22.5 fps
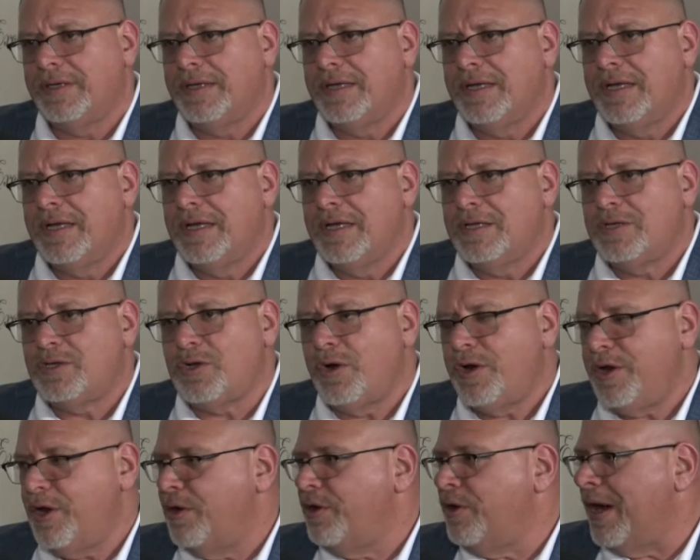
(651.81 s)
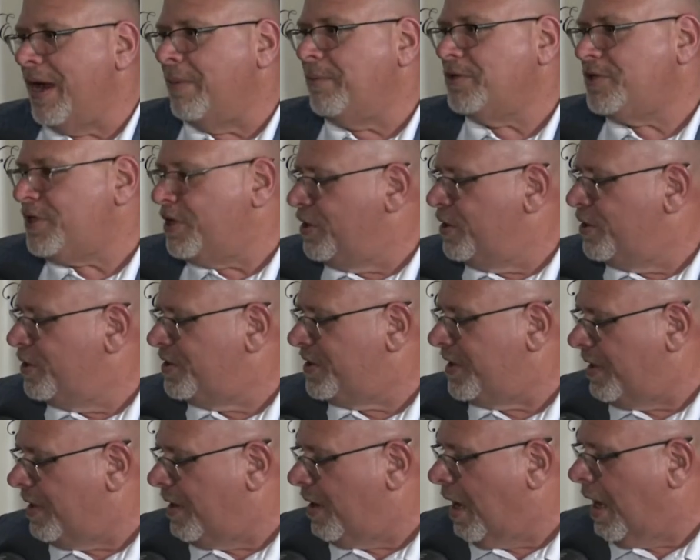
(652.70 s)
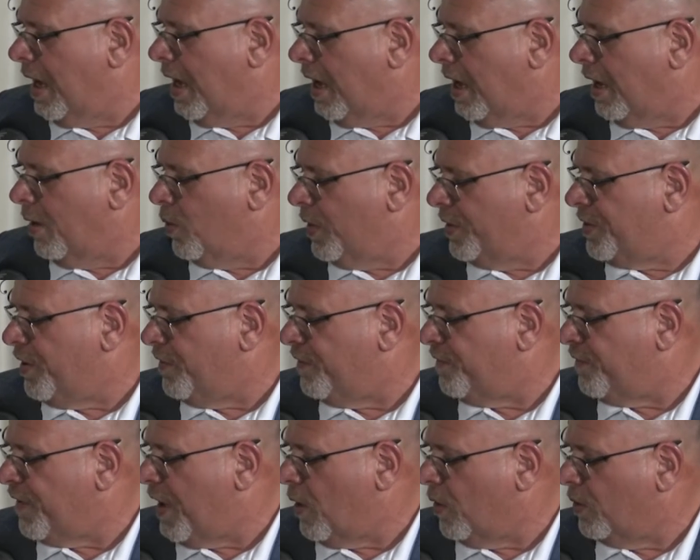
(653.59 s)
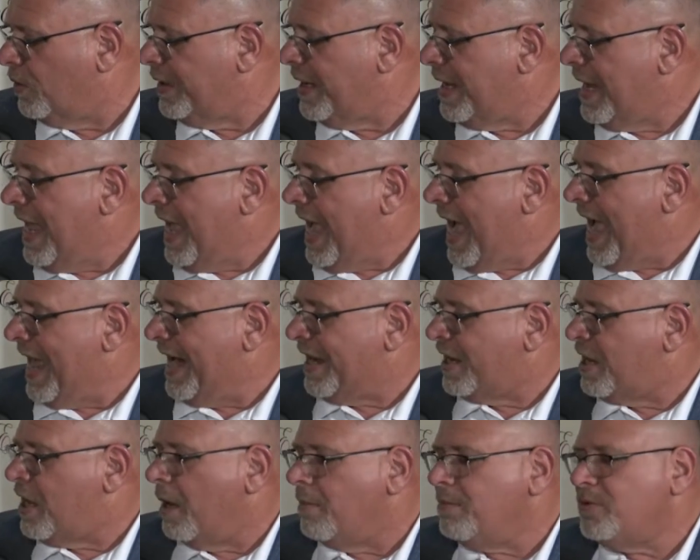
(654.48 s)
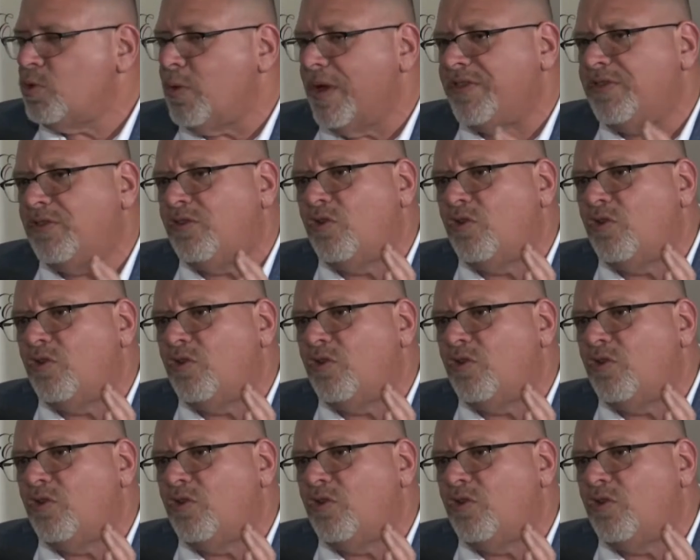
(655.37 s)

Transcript: Oh. So you're, you're able to use it uh, uh, with your phone, and it comes with